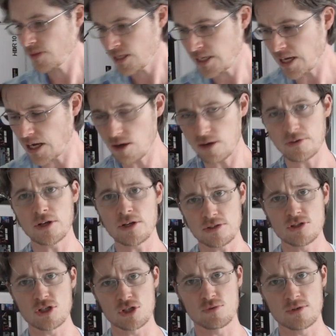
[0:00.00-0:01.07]
Now, I've only
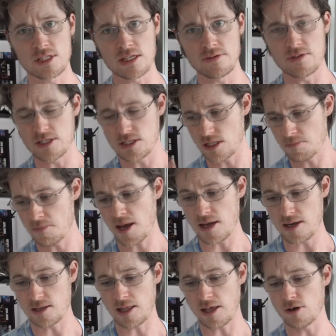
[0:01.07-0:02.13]
just received these in the
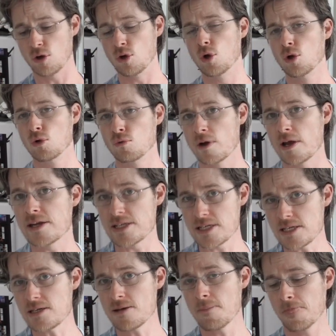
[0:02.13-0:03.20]
mail, and
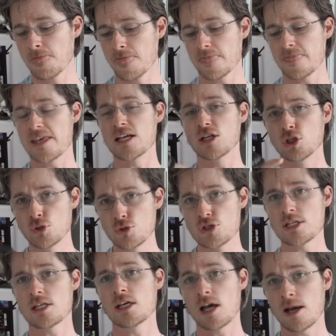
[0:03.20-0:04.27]
already they're
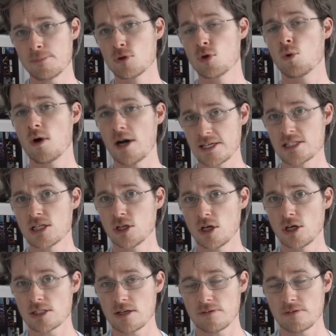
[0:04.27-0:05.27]
loosening up quite a lot.